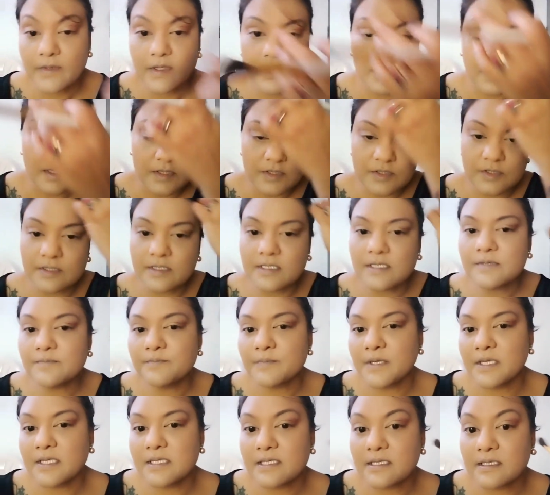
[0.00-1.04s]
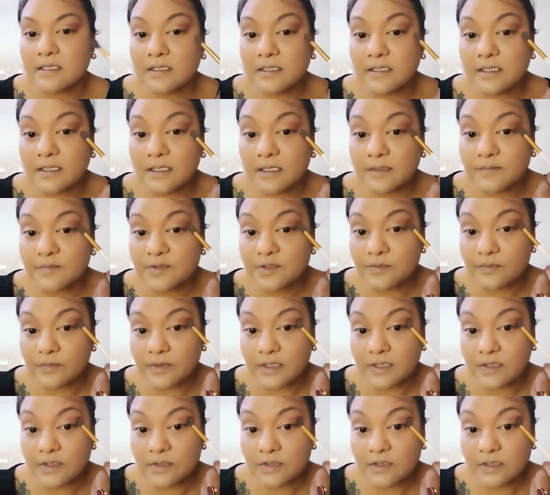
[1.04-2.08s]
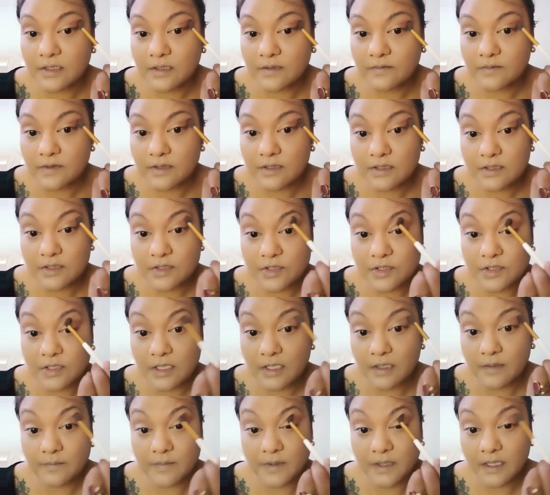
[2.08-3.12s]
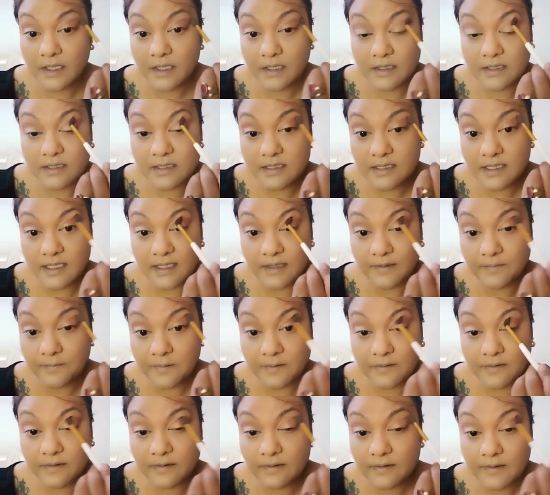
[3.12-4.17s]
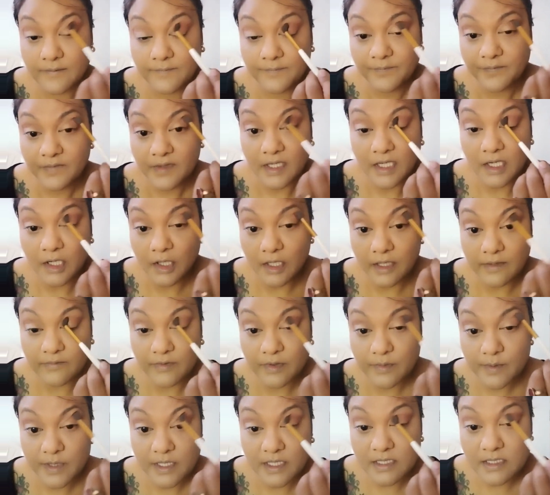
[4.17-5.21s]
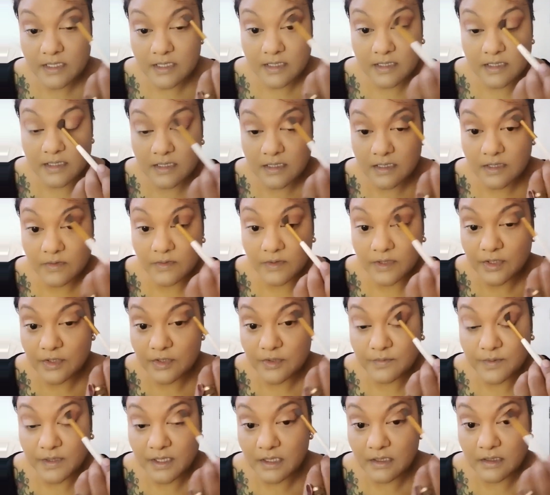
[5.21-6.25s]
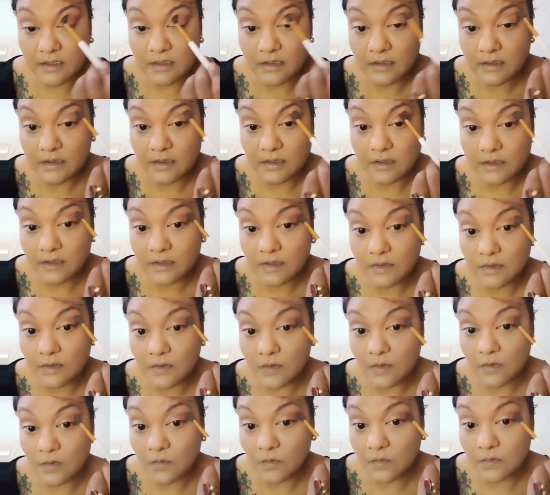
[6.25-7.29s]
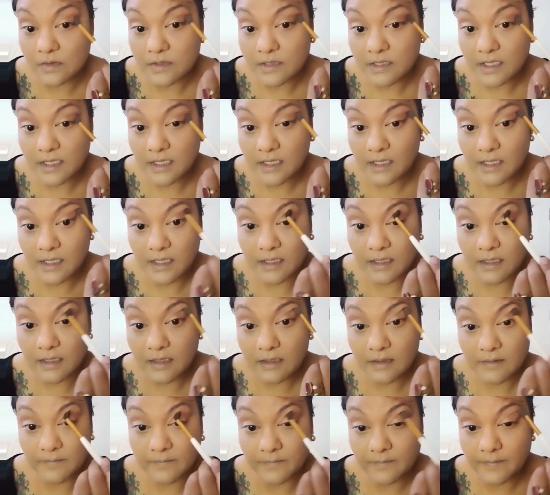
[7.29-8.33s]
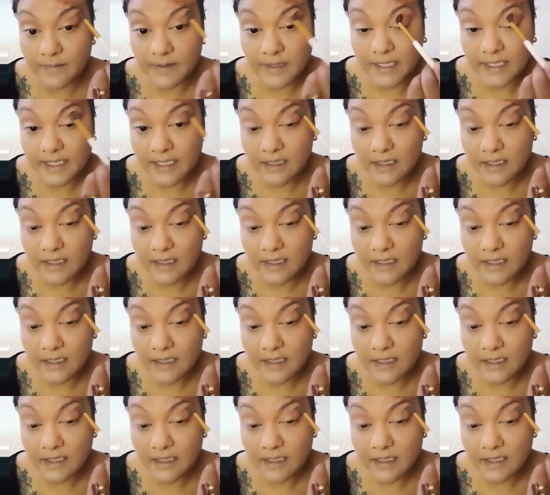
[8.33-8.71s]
So this basically I'm doing to give it a shape and depth. However, because this is going to be a gold and black